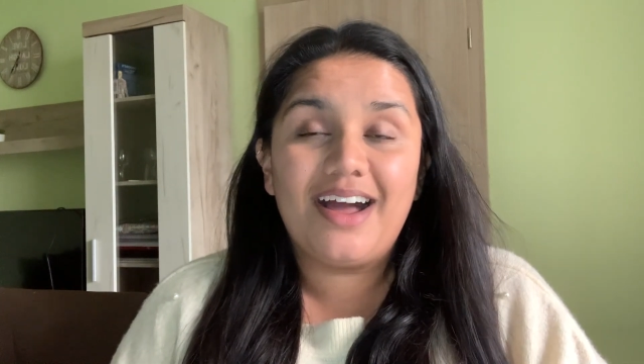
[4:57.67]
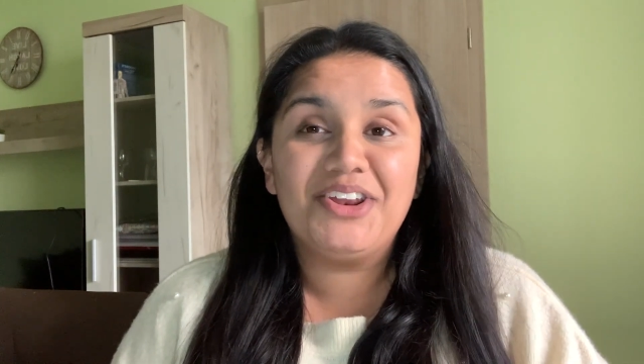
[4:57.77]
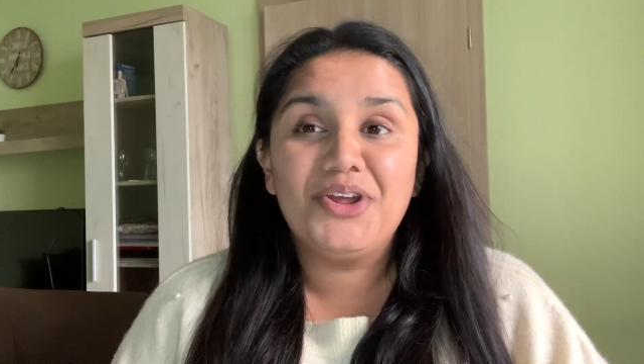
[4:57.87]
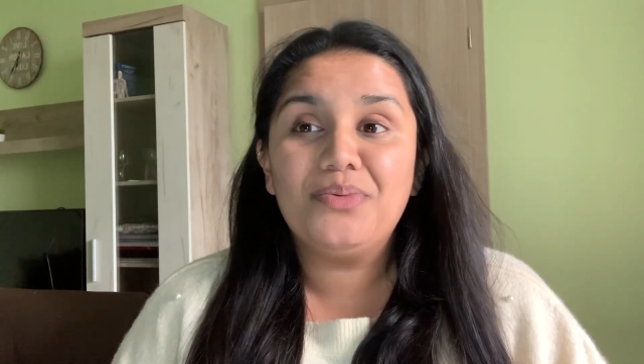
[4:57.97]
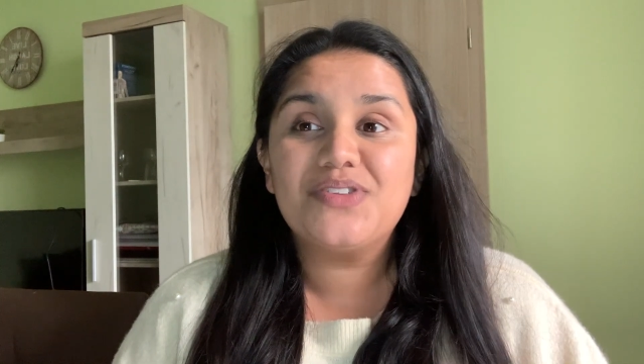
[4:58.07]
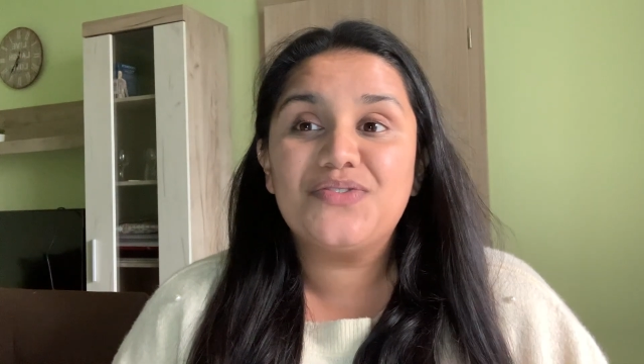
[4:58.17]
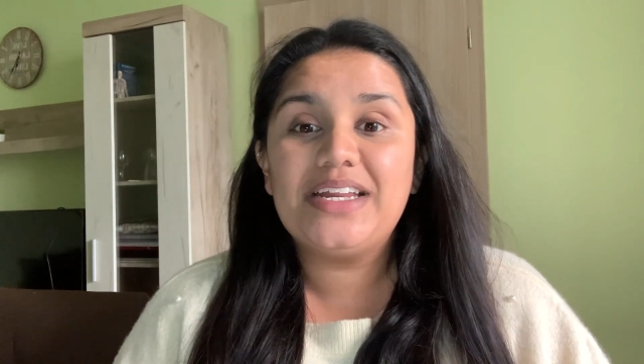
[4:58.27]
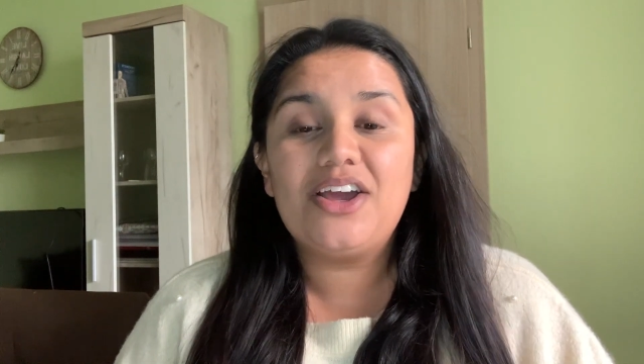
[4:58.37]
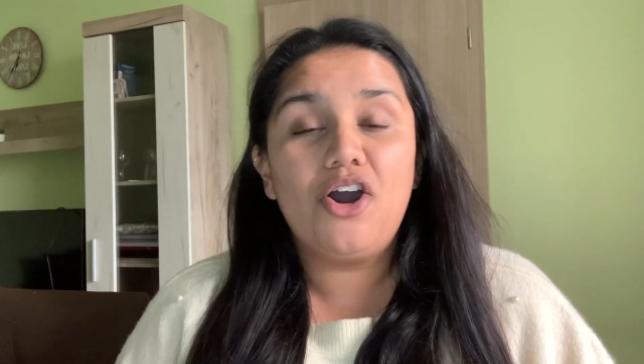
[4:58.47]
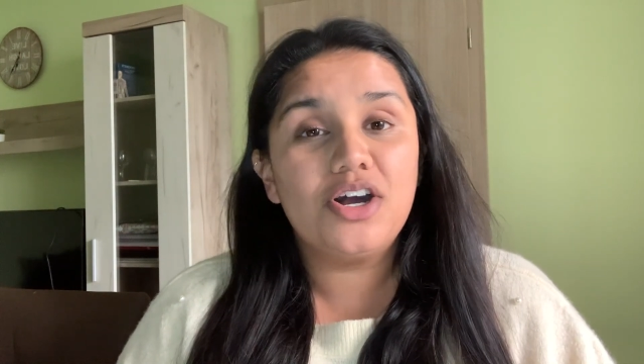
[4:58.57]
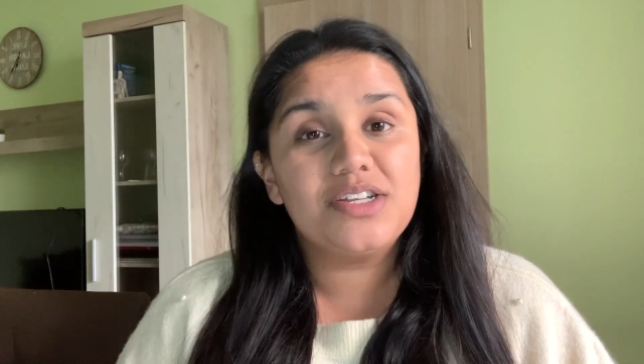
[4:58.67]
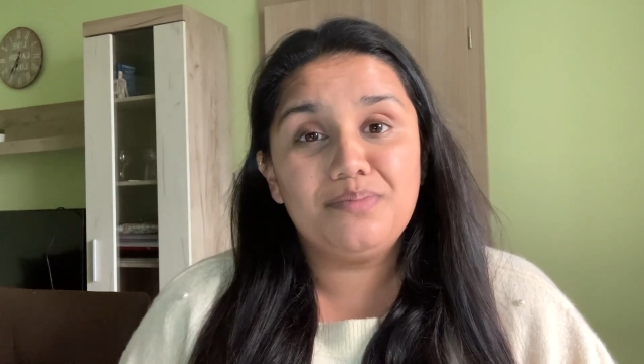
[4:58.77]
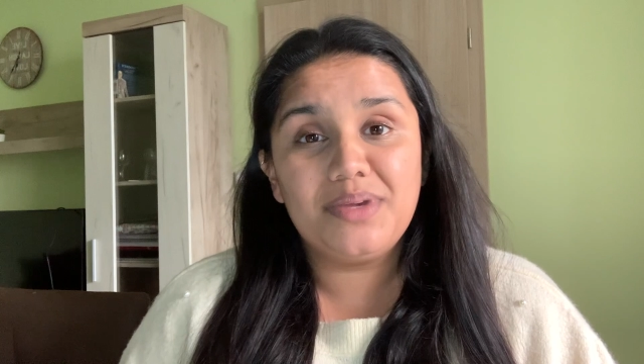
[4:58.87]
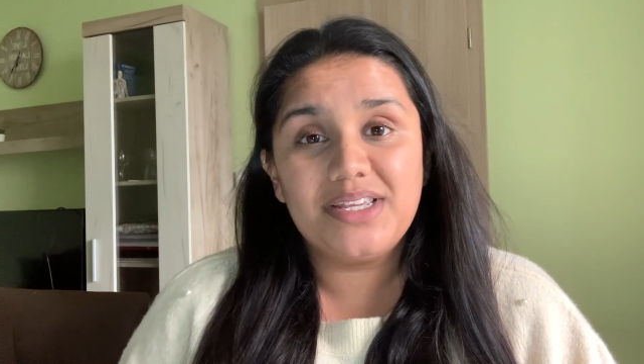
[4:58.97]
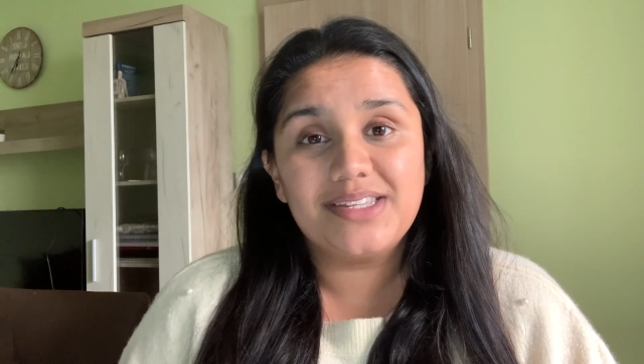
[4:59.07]
I know it's really hard,
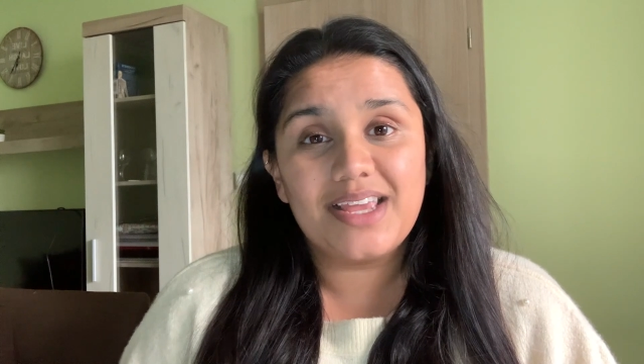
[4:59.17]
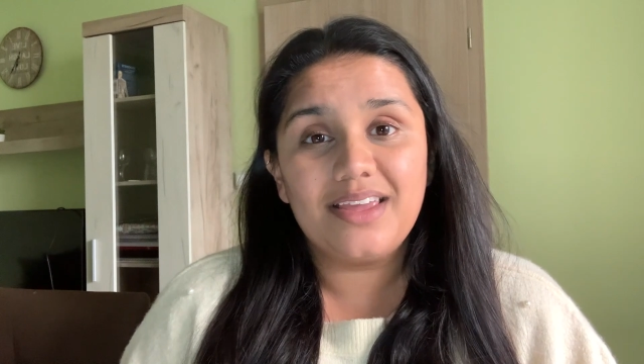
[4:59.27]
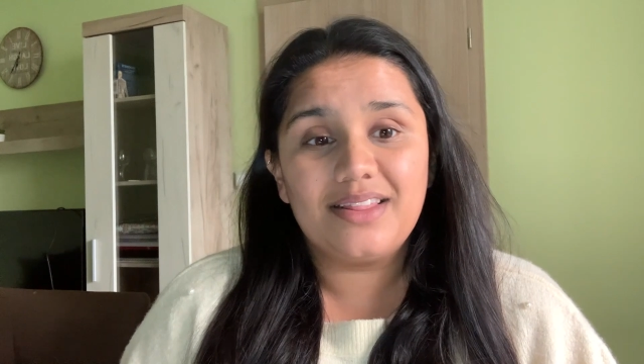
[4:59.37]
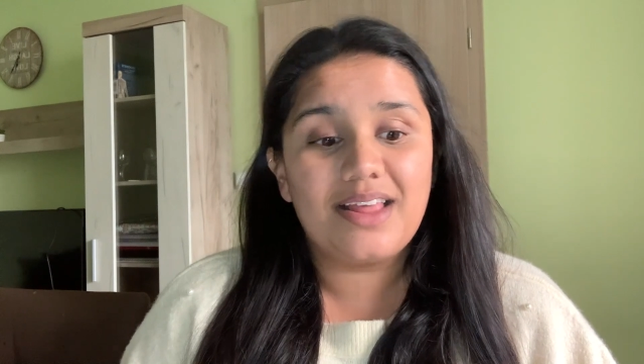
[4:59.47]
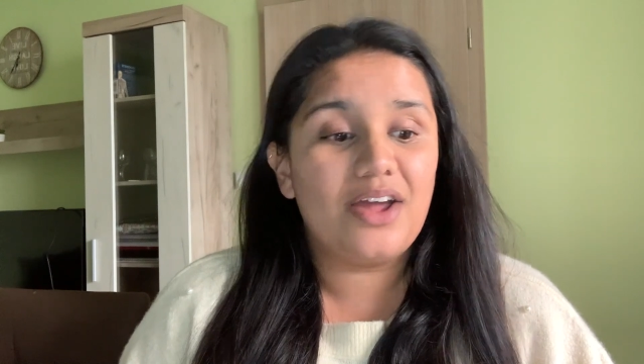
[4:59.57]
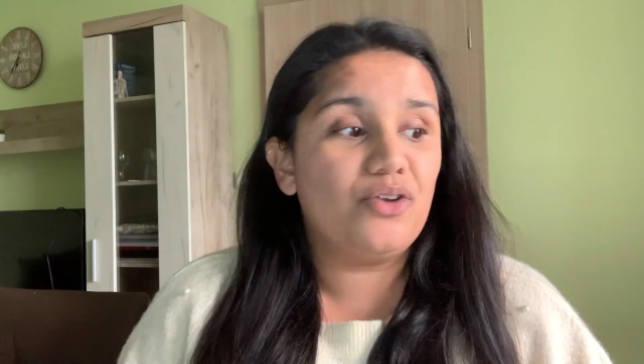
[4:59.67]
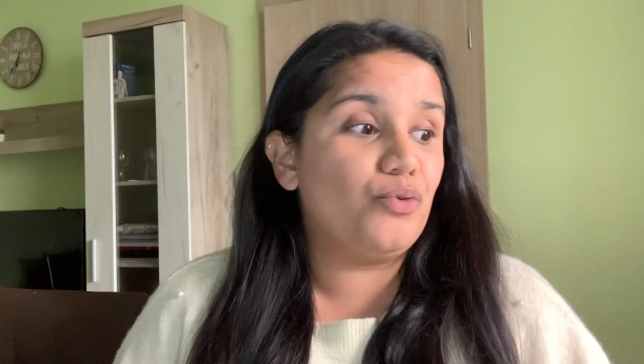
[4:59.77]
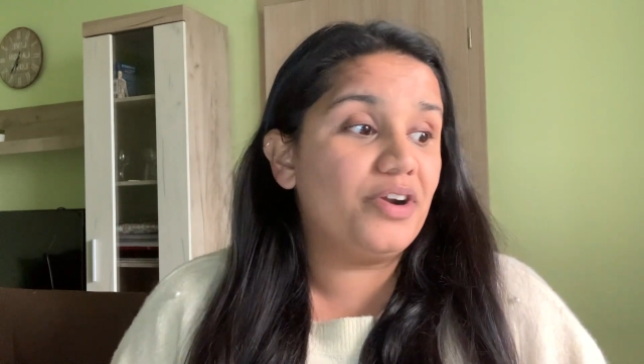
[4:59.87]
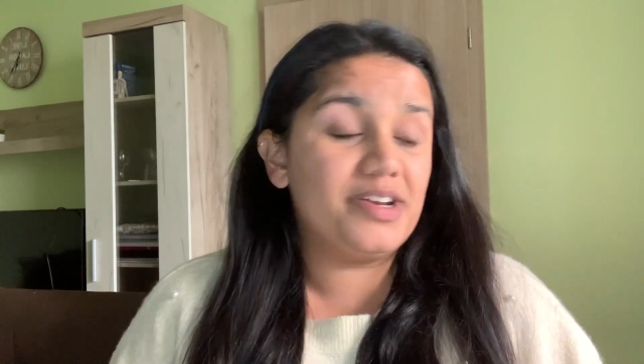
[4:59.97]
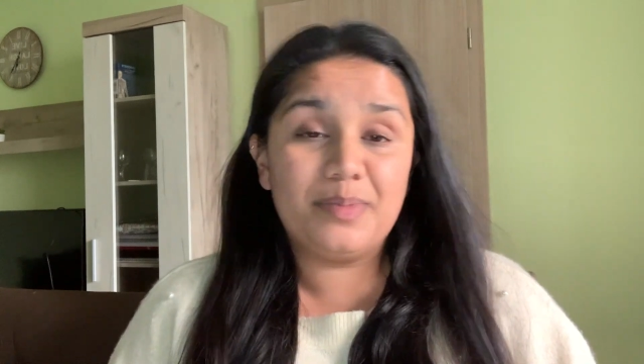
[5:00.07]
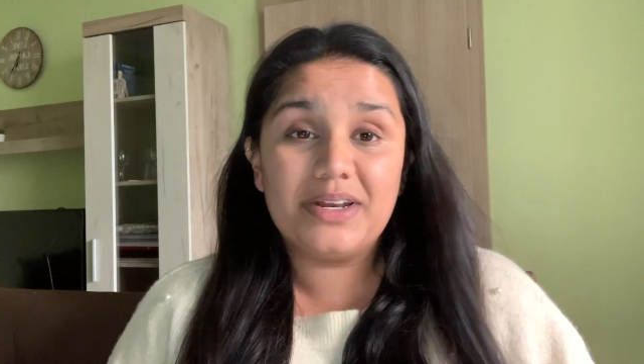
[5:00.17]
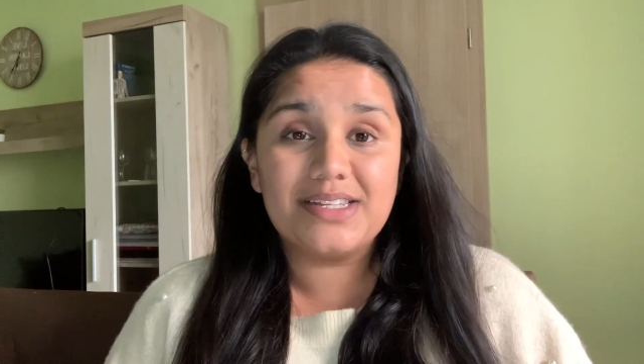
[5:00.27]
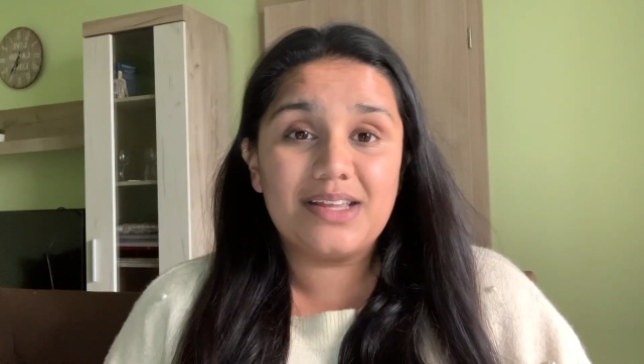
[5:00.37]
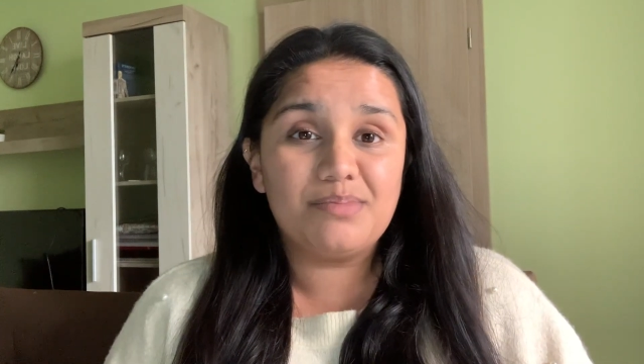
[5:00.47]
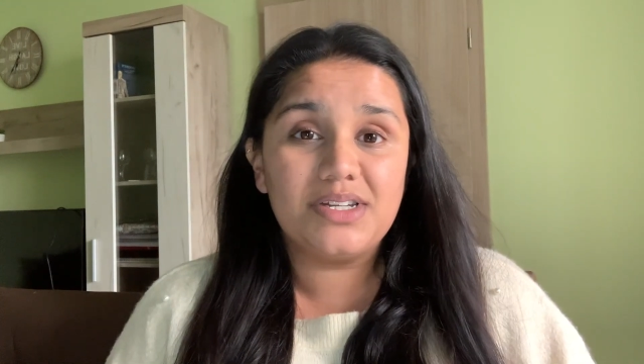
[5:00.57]
me saying that, already been
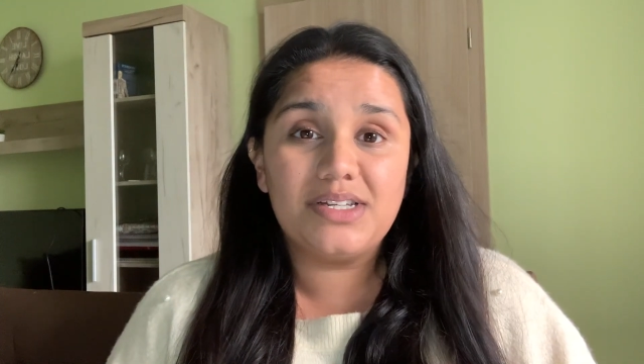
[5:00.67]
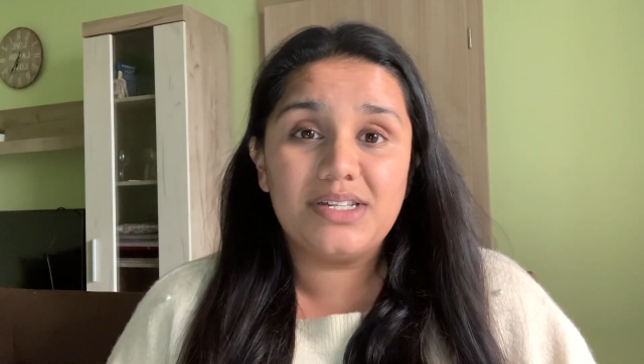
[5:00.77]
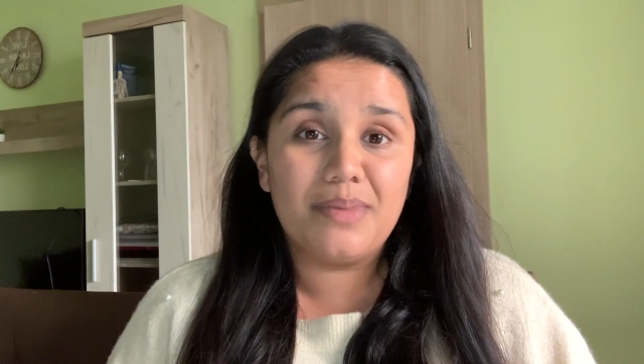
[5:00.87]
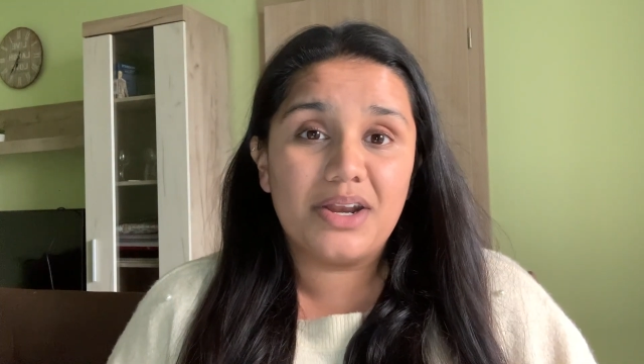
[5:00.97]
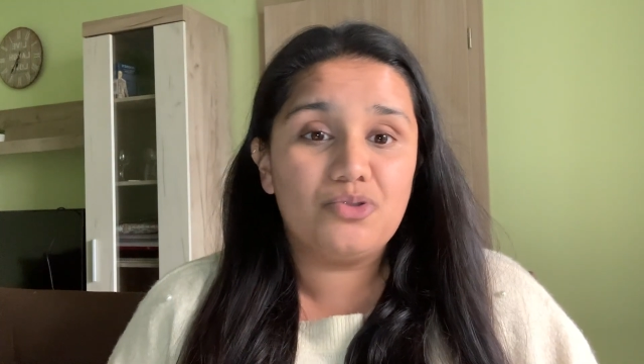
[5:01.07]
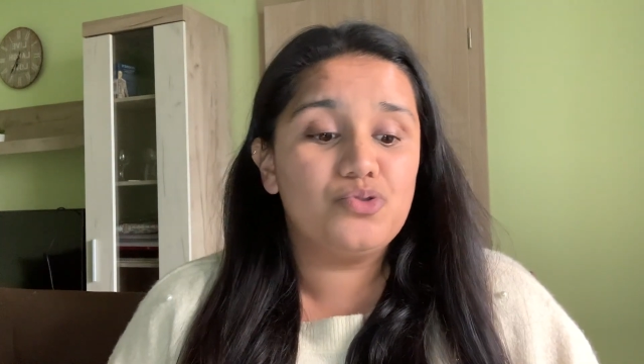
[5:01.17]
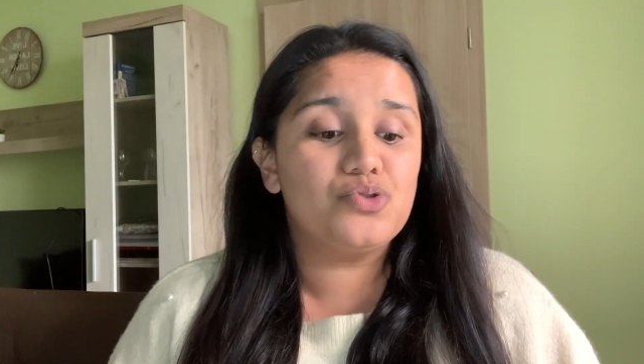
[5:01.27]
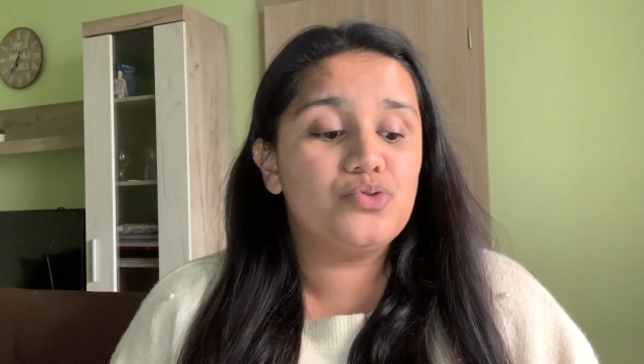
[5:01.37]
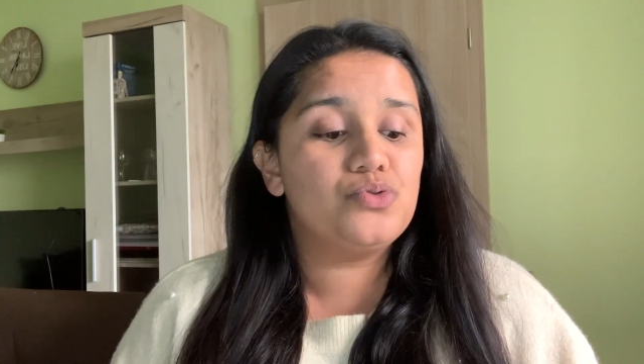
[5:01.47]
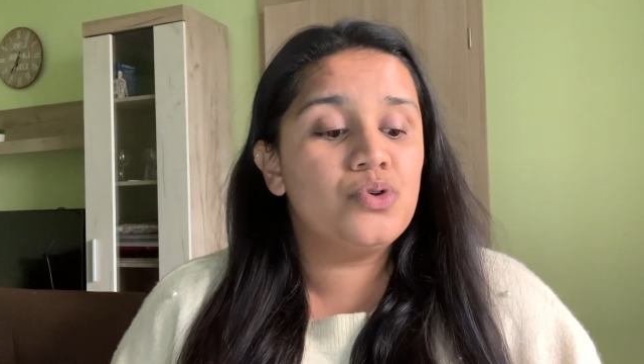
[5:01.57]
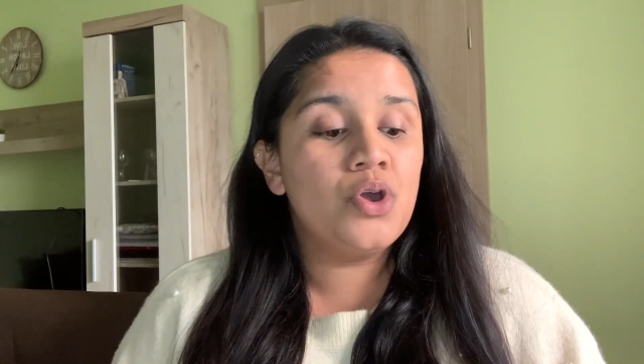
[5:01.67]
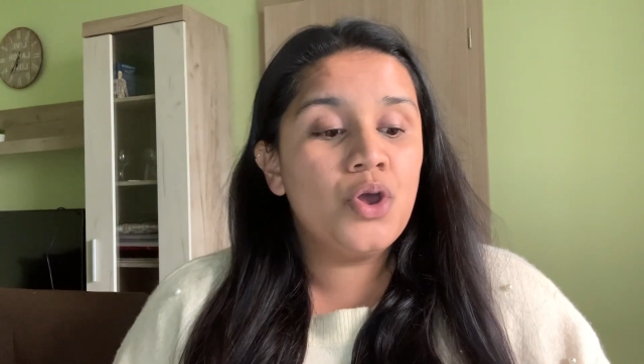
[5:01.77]
accepted into medical school.